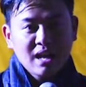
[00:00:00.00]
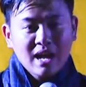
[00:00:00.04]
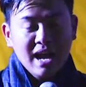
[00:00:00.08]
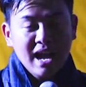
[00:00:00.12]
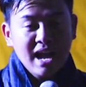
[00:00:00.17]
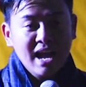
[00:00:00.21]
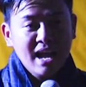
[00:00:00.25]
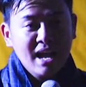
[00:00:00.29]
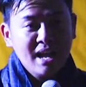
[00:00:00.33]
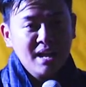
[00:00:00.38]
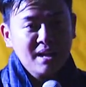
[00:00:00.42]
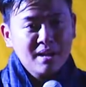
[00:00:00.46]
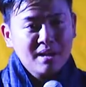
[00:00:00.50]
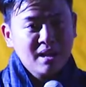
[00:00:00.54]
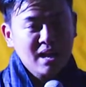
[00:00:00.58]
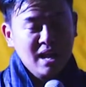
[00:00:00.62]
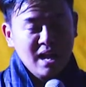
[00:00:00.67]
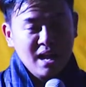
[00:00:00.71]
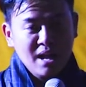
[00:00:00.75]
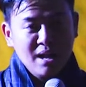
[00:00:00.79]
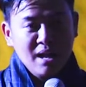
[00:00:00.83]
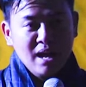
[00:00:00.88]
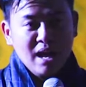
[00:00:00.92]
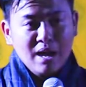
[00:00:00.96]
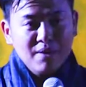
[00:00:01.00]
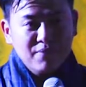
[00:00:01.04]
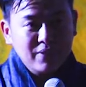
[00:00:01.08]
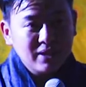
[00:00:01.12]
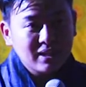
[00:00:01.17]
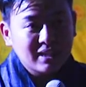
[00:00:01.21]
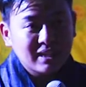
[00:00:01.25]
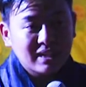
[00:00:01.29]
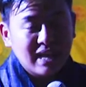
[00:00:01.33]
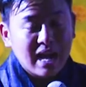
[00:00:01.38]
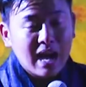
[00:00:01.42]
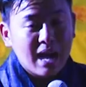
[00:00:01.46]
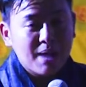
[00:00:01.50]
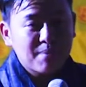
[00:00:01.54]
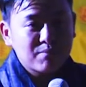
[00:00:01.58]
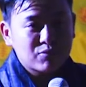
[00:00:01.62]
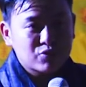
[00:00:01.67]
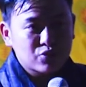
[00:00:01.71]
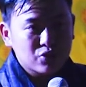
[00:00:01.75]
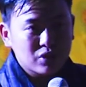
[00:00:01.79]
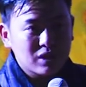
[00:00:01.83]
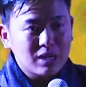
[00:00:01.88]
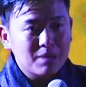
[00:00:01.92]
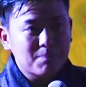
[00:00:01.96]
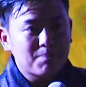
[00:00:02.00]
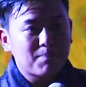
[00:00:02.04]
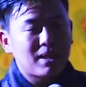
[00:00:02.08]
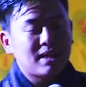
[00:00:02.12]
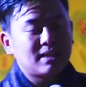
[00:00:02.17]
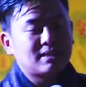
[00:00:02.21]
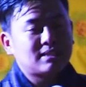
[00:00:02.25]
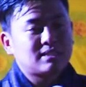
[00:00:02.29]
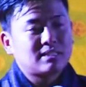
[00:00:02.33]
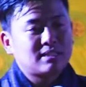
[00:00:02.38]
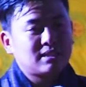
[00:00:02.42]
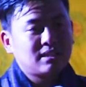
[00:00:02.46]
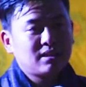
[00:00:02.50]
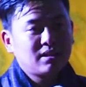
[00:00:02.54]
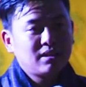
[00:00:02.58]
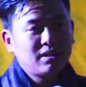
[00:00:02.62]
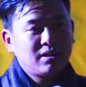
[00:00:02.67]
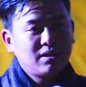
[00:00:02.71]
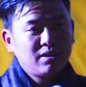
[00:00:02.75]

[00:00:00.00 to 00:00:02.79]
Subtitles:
I feel that I am truly blessed,